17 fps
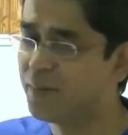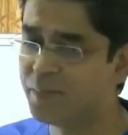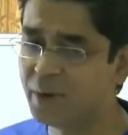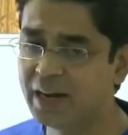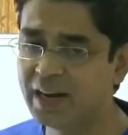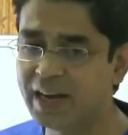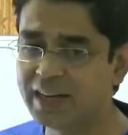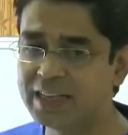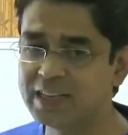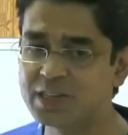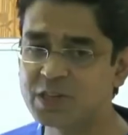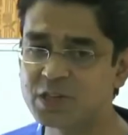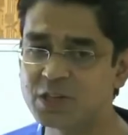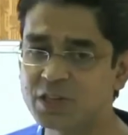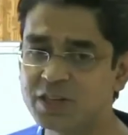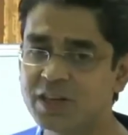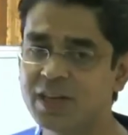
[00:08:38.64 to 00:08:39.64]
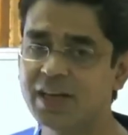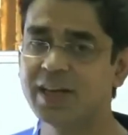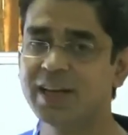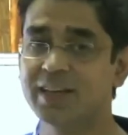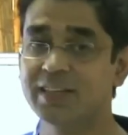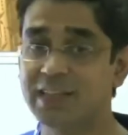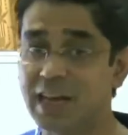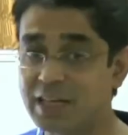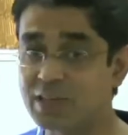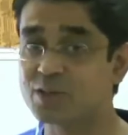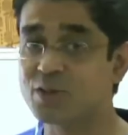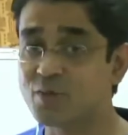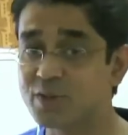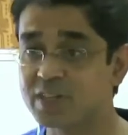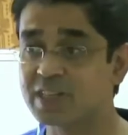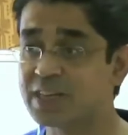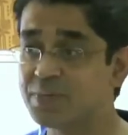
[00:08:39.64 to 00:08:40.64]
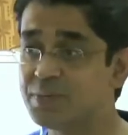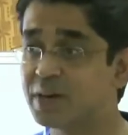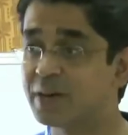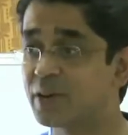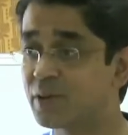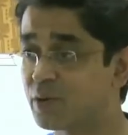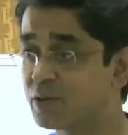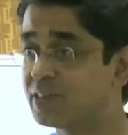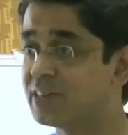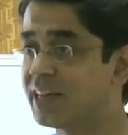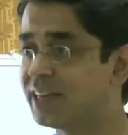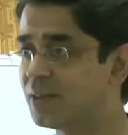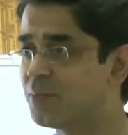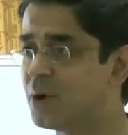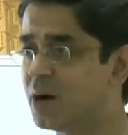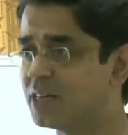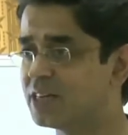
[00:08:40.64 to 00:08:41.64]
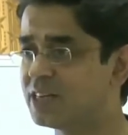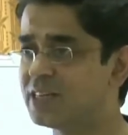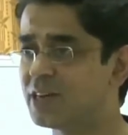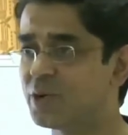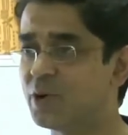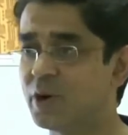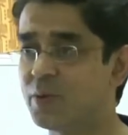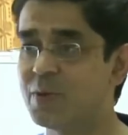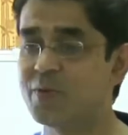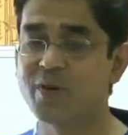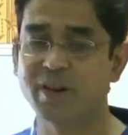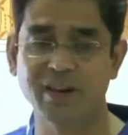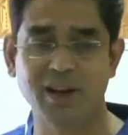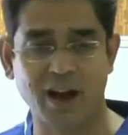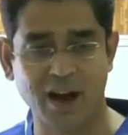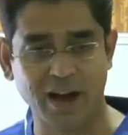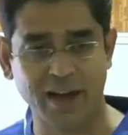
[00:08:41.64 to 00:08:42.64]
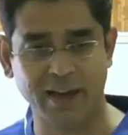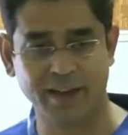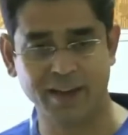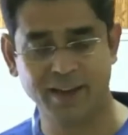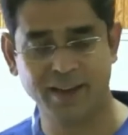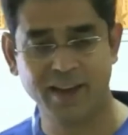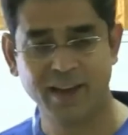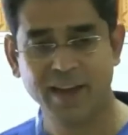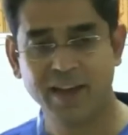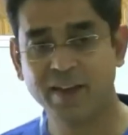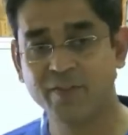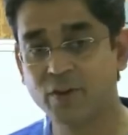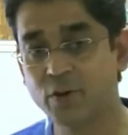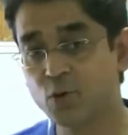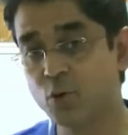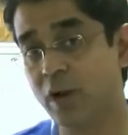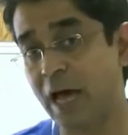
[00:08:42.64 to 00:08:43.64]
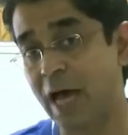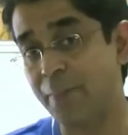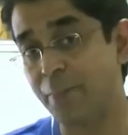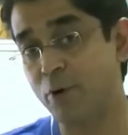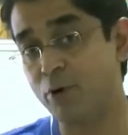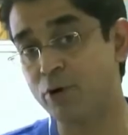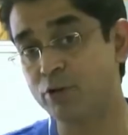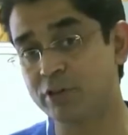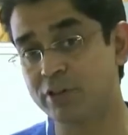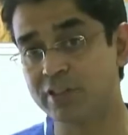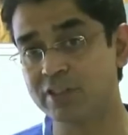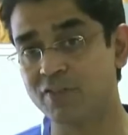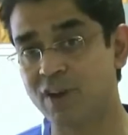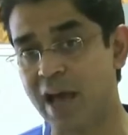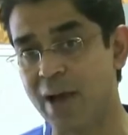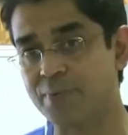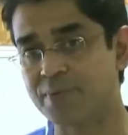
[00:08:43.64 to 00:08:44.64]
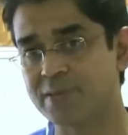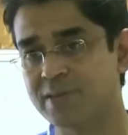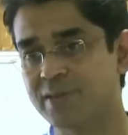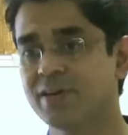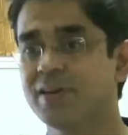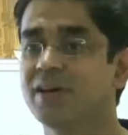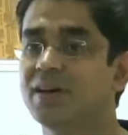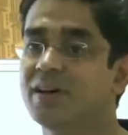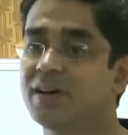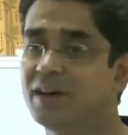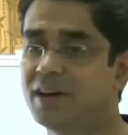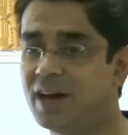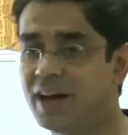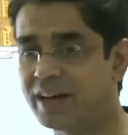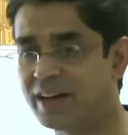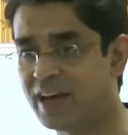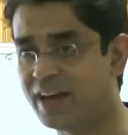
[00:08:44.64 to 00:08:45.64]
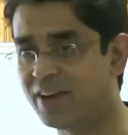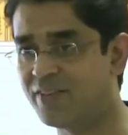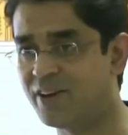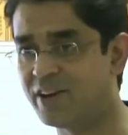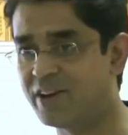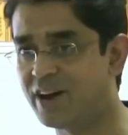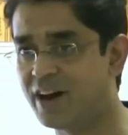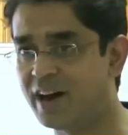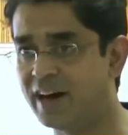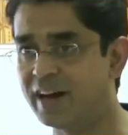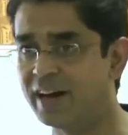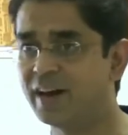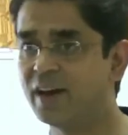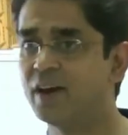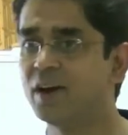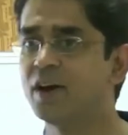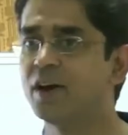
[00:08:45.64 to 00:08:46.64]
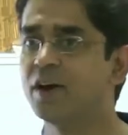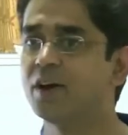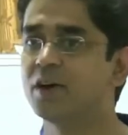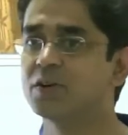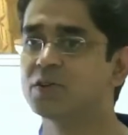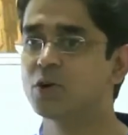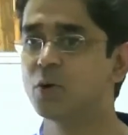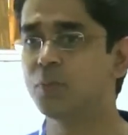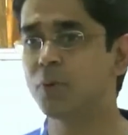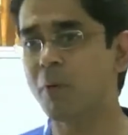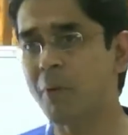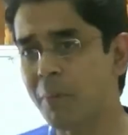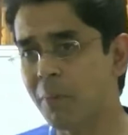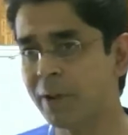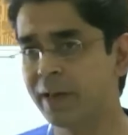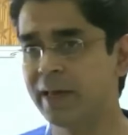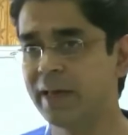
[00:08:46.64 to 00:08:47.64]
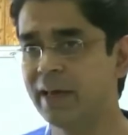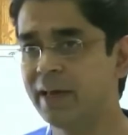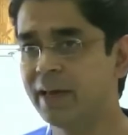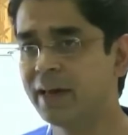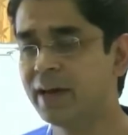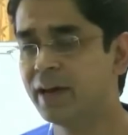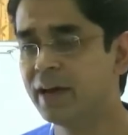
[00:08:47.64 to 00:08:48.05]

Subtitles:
midline incision, chances of ischemic necrosis at the margins are going to be very high. If you do lipocutaneous flaps, again very high. So probably